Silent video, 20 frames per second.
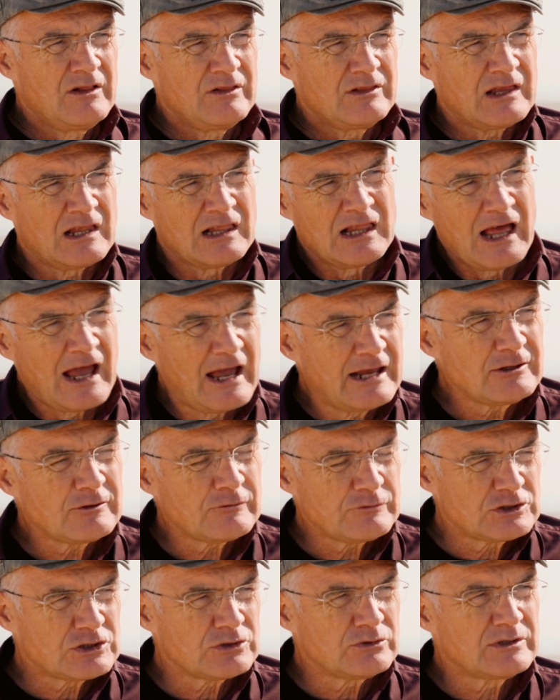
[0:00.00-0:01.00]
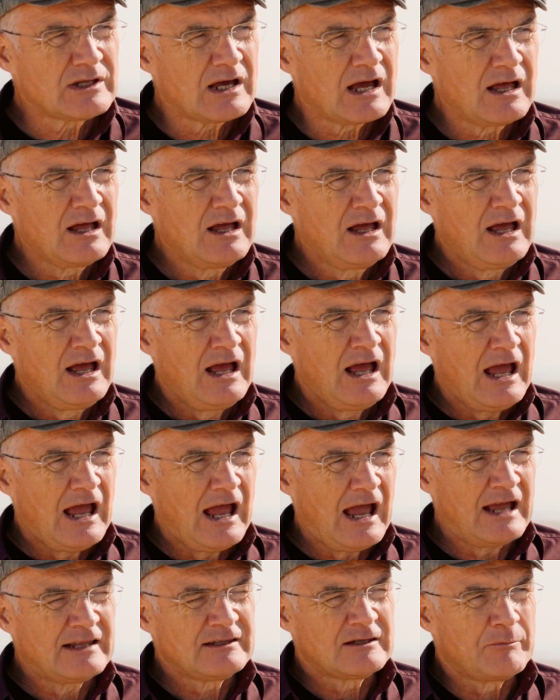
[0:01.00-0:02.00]
the land of Judah,
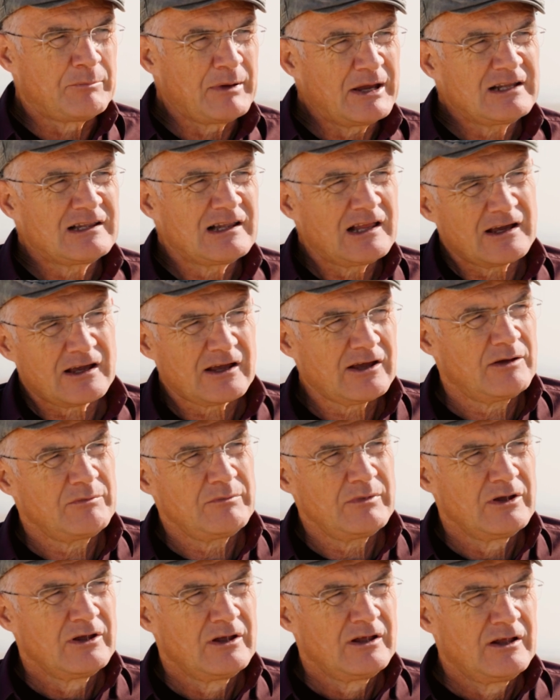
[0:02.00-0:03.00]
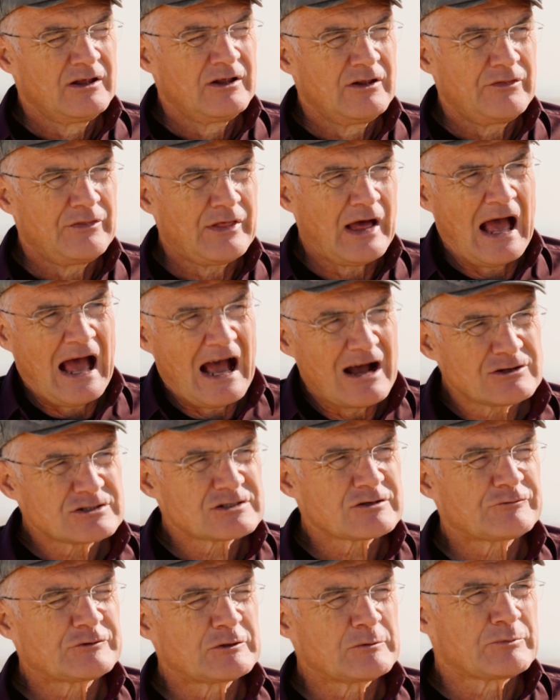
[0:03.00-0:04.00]
and the Beit Lechem, the
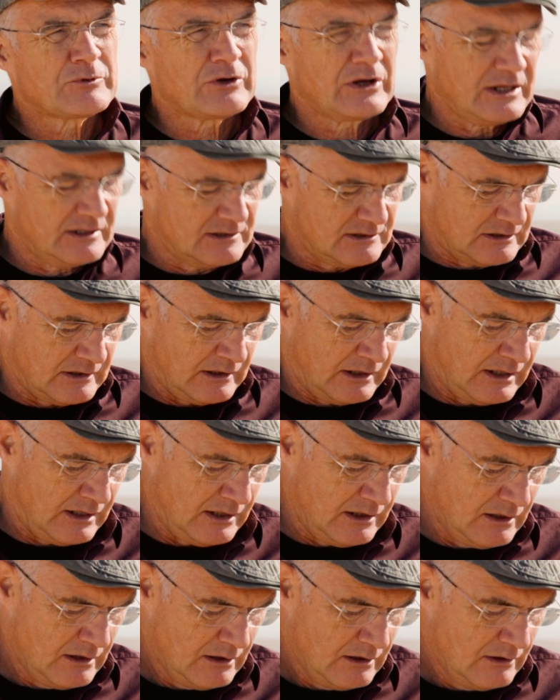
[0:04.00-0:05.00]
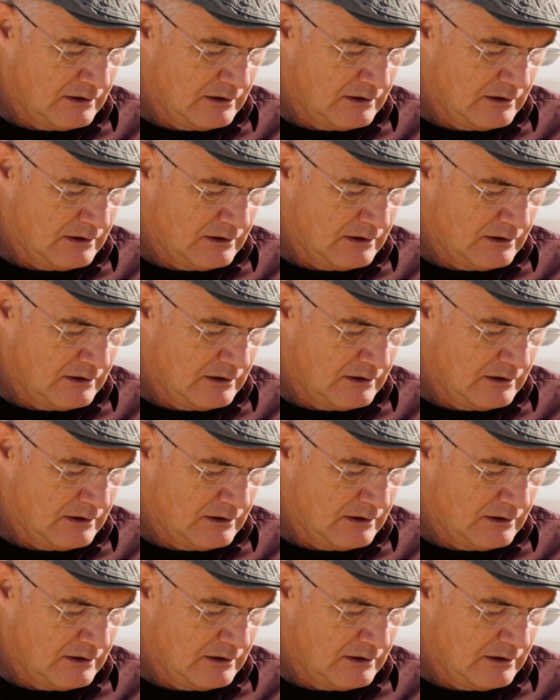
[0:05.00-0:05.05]
house of the bread, the